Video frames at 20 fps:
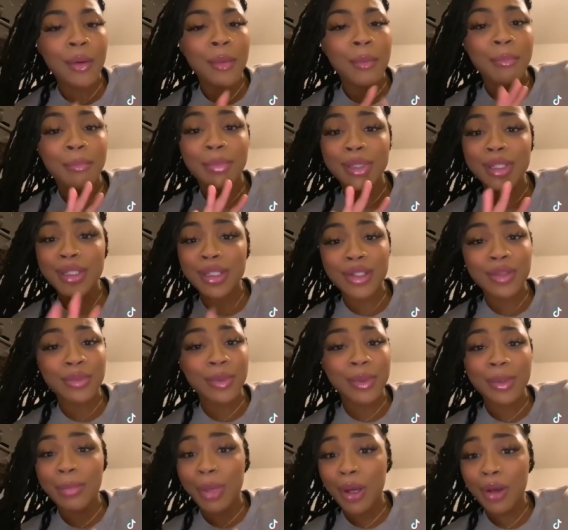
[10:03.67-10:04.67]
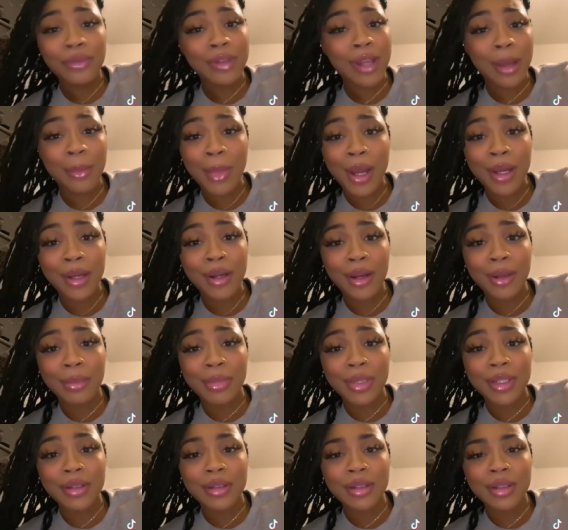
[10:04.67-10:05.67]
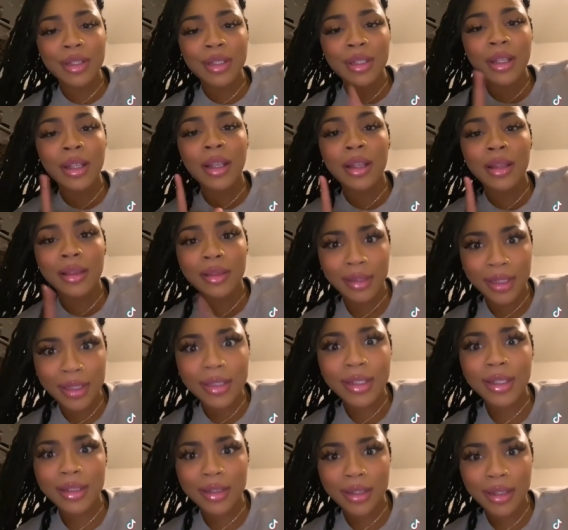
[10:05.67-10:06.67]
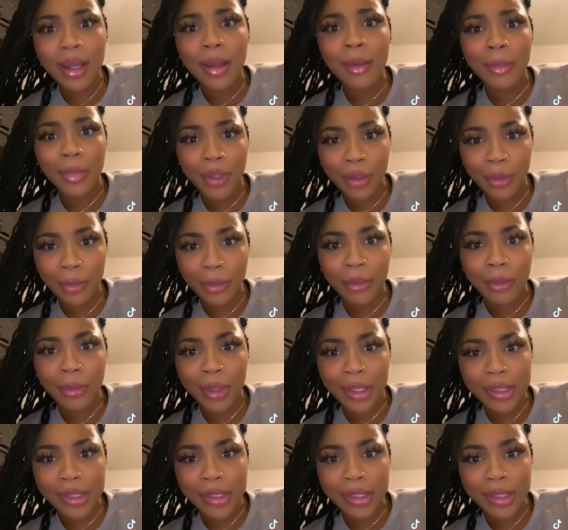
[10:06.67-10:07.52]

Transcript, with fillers: But since we both not minding our business, let's get into that mug real quick,